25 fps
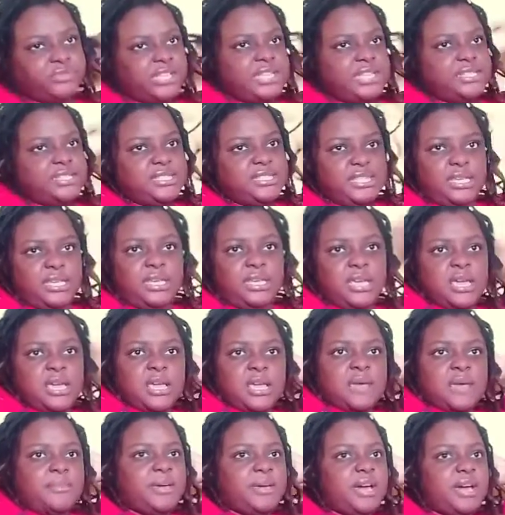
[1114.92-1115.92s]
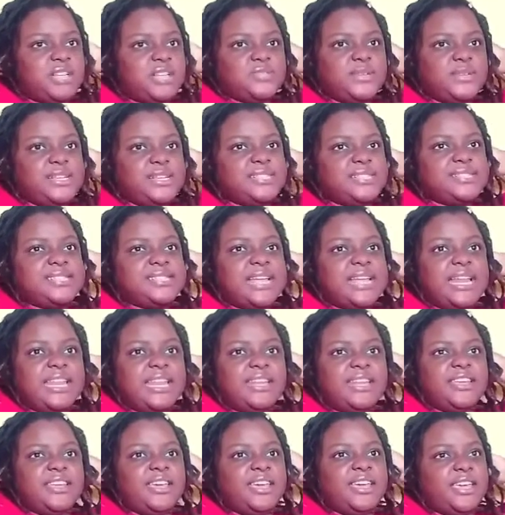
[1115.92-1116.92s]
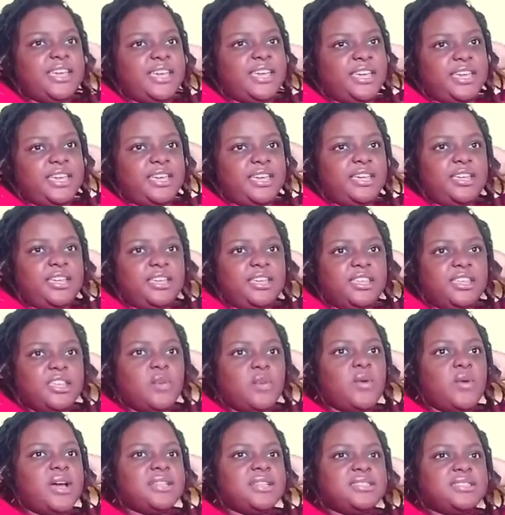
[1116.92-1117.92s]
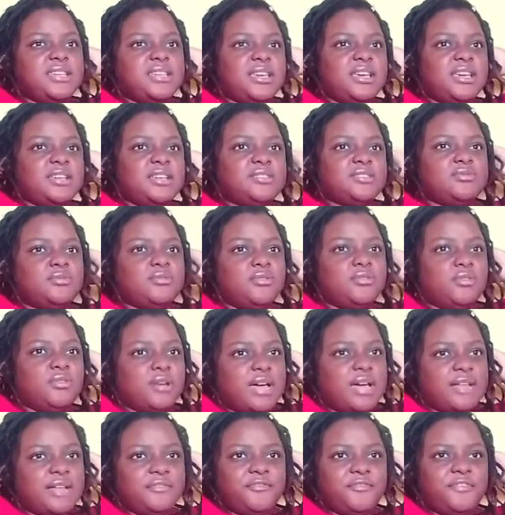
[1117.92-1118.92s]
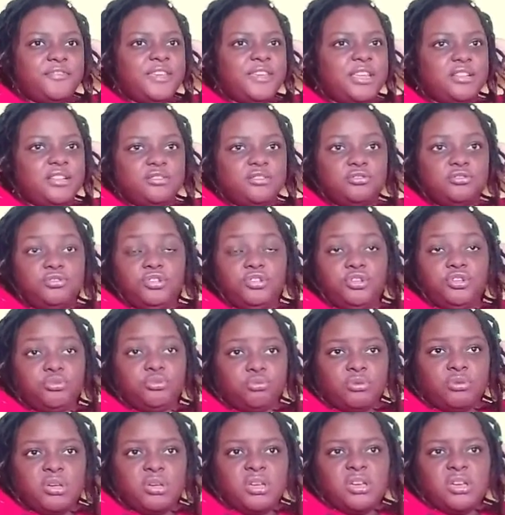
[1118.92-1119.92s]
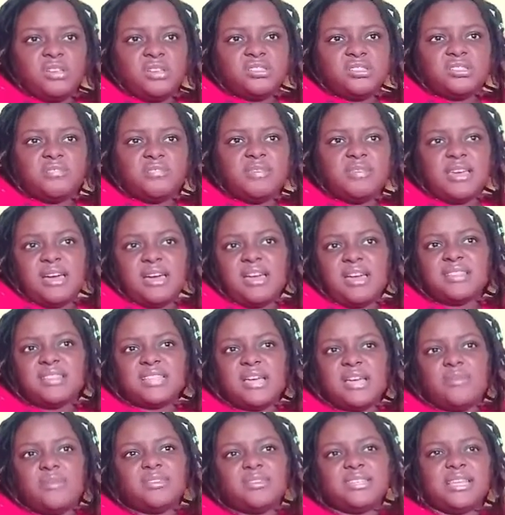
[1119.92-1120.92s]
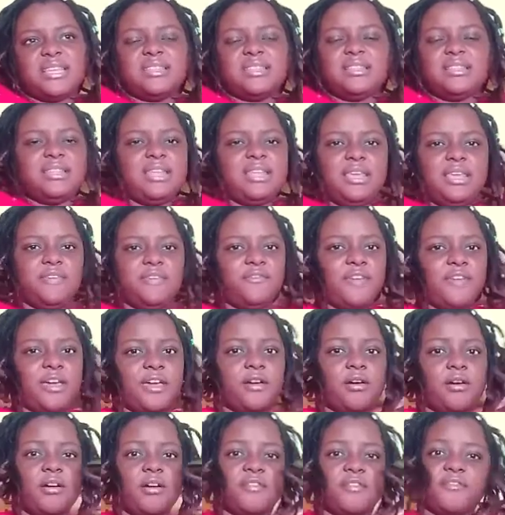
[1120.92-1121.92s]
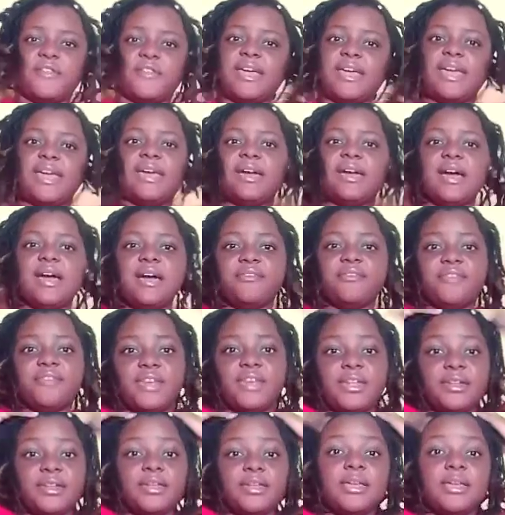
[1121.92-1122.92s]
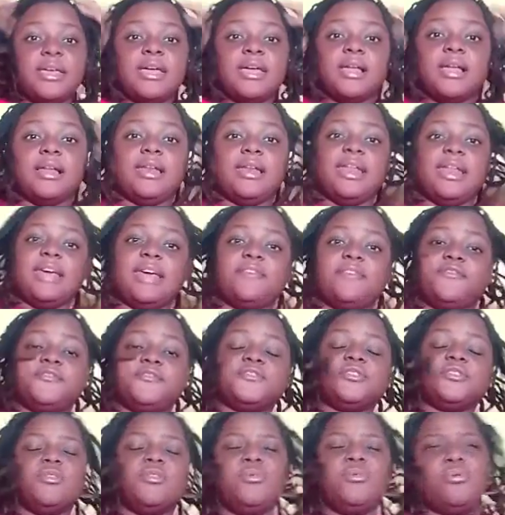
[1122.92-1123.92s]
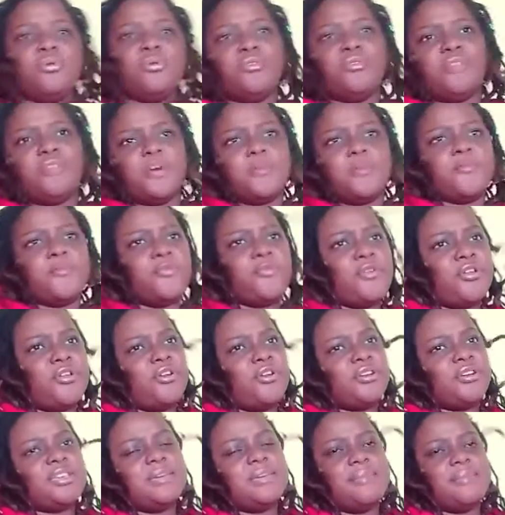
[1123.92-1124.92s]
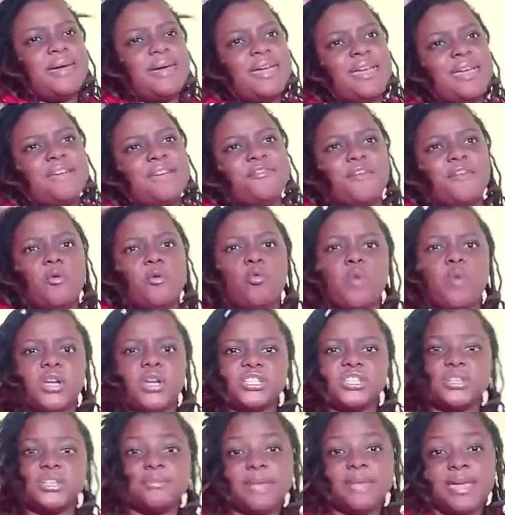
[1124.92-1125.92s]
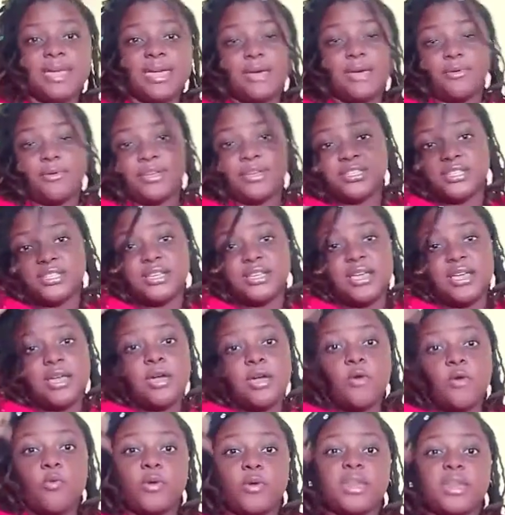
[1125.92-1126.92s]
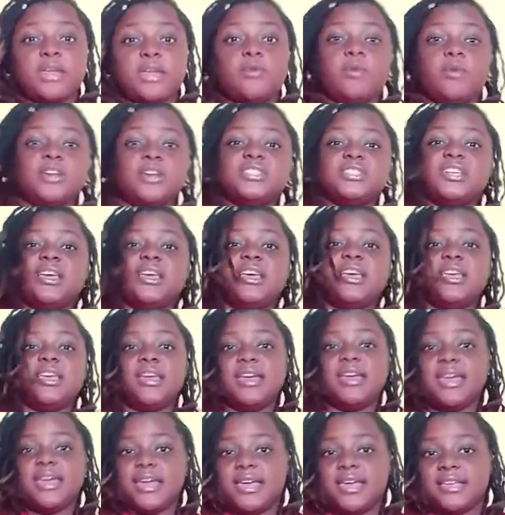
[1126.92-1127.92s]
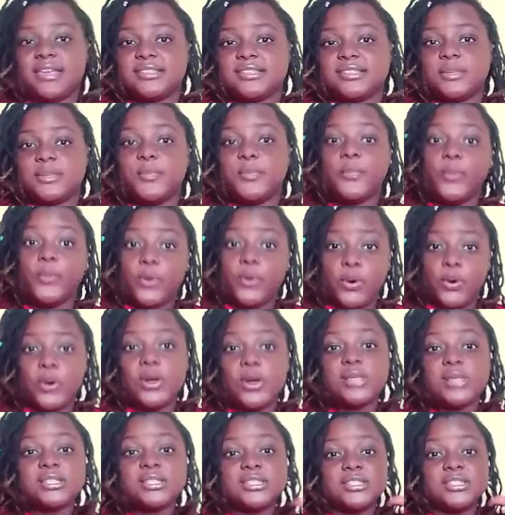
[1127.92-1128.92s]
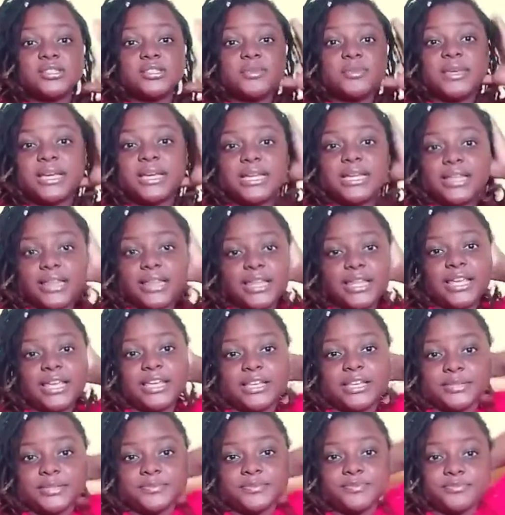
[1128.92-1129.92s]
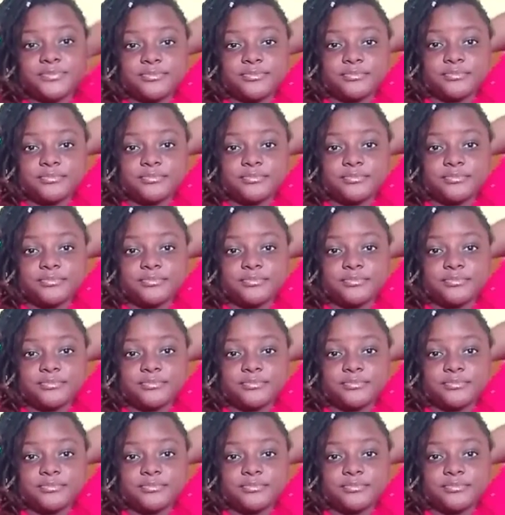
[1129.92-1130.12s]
let's see, because when you're styling your hair, you want your hair to look and feel new. So because I was getting the effect of like having leftover product in my hair from washing my hair, which when you wash your hair is supposed to be clean.